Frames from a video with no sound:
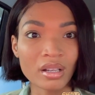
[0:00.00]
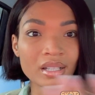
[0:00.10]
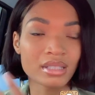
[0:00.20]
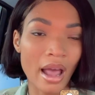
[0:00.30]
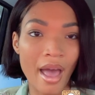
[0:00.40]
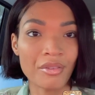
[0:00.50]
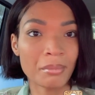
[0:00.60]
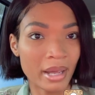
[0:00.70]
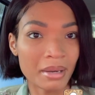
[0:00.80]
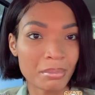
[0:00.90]
At least I haven't
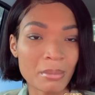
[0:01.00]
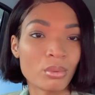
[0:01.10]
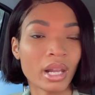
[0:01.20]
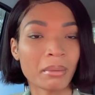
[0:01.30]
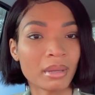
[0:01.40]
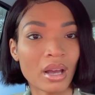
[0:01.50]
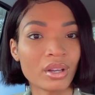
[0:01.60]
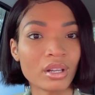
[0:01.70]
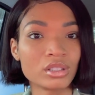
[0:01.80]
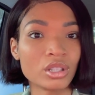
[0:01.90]
met people like me out
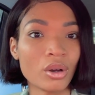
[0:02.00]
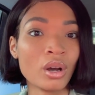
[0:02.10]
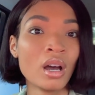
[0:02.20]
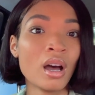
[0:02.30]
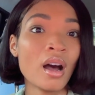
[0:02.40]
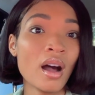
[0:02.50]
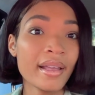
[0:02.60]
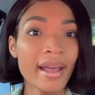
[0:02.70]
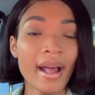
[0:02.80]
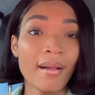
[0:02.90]
here. So
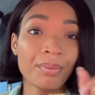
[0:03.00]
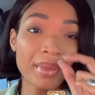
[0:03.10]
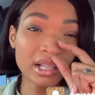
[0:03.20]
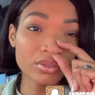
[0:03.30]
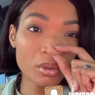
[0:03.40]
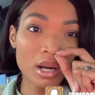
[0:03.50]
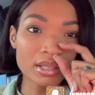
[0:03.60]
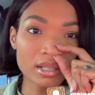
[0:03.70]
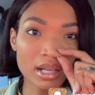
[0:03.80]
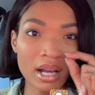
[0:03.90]
yeah, thanks for
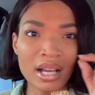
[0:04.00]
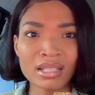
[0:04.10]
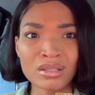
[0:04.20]
watching, guys.